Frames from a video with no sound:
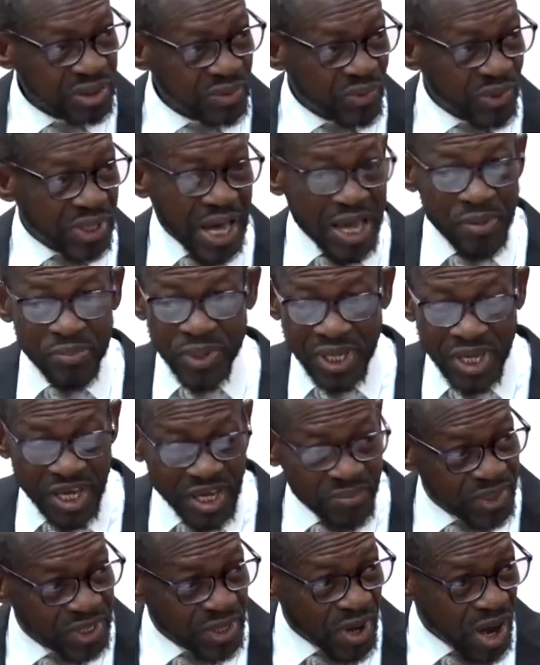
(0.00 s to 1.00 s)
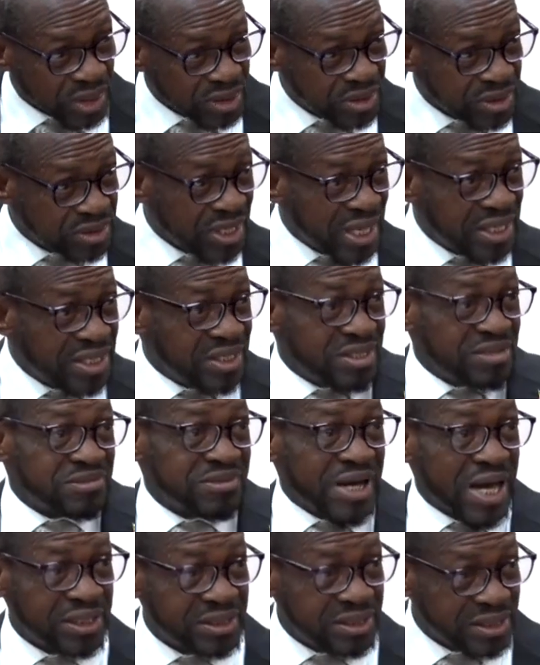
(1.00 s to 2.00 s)
Well, I became a doctor, so I did the
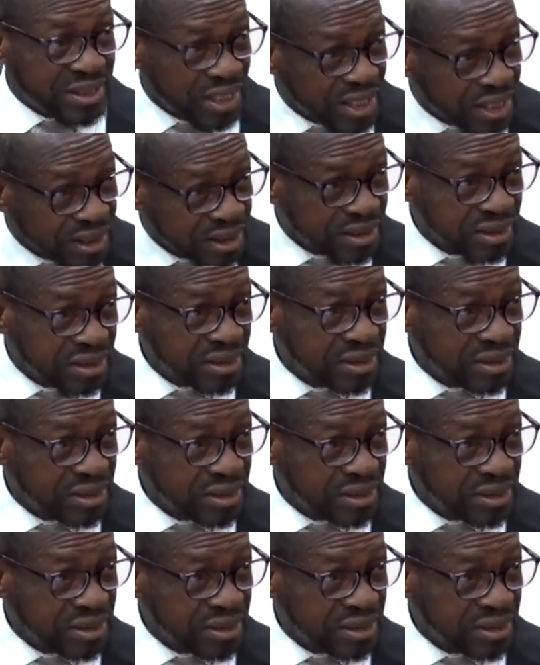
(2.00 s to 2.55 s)
right thing.